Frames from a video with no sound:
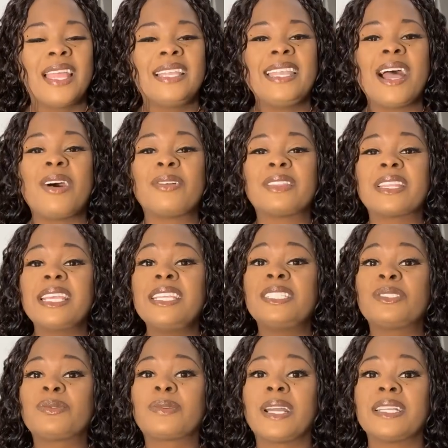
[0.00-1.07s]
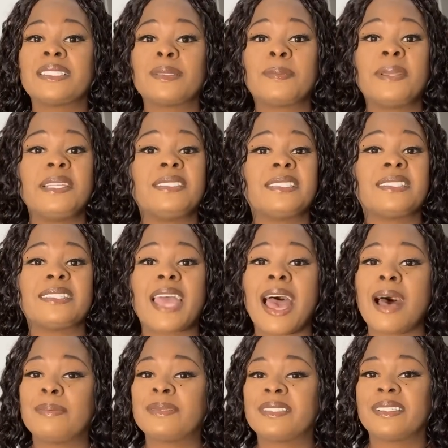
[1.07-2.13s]
Now these recipes is
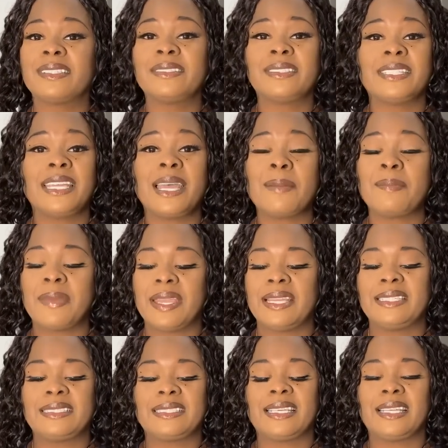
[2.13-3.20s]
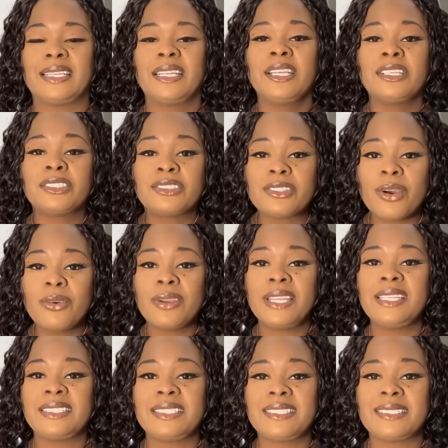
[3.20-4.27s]
absolutely amazing. So
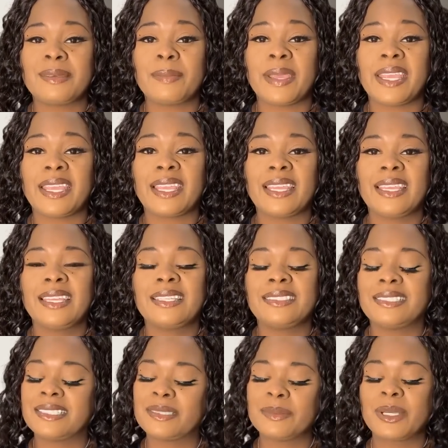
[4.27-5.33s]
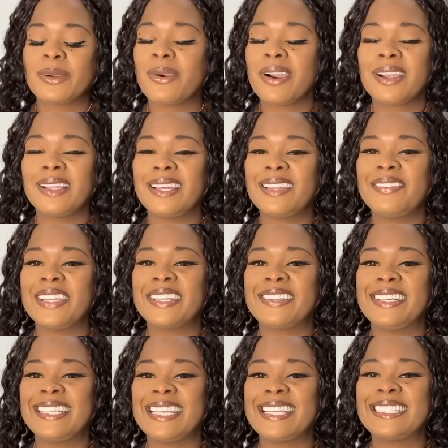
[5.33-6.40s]
easy to make, doesn't require a lot of
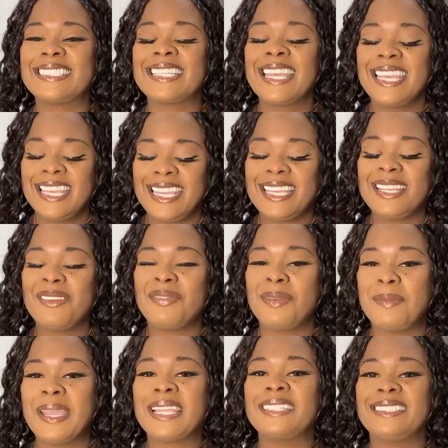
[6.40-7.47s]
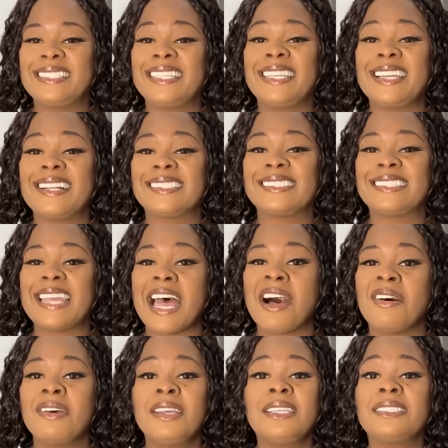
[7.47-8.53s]
ingredients and if you make it Gina Young
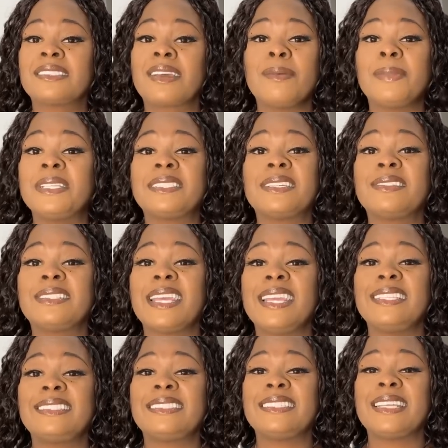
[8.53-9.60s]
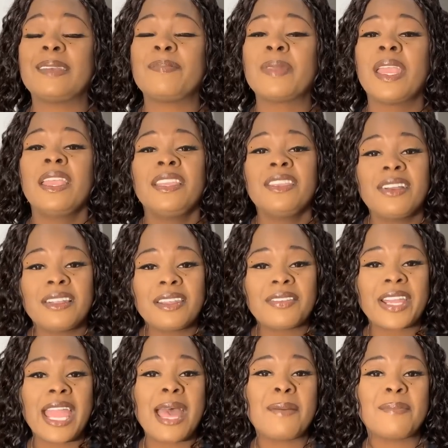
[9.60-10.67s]
style it's going to be so tasty. Y'all
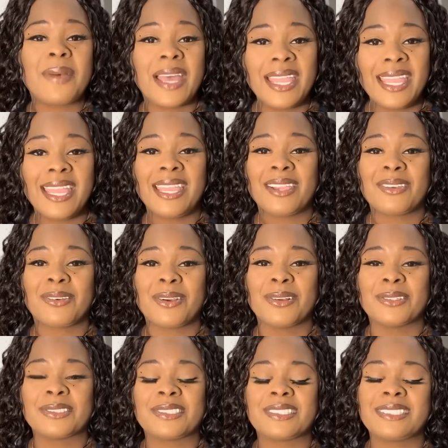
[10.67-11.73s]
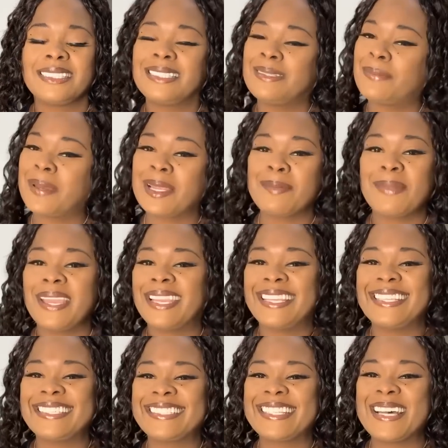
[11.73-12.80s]
never had my egg rolls. You better make
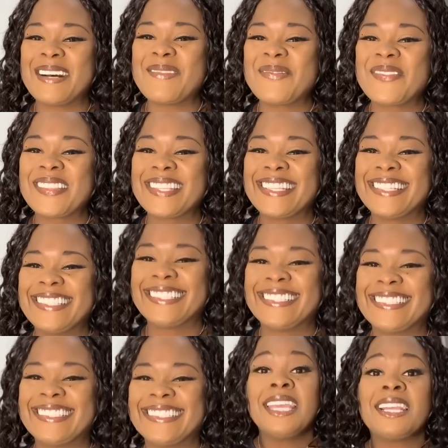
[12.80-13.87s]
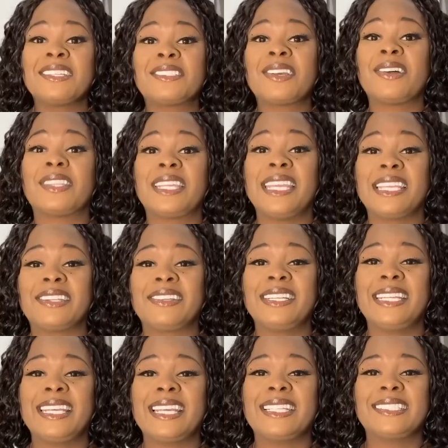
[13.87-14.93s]
you some. Here's all the
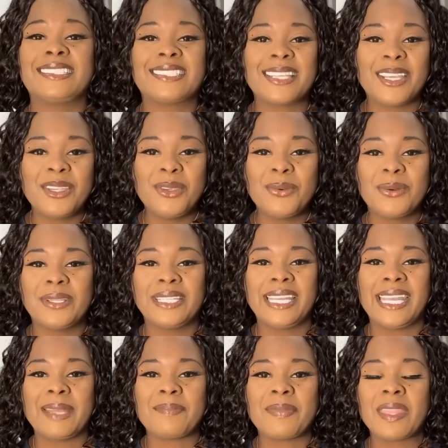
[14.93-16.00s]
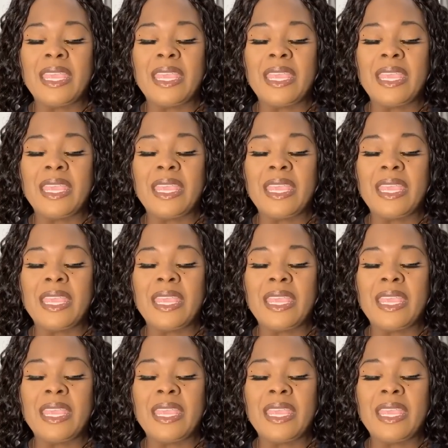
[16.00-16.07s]
ingredients you will need.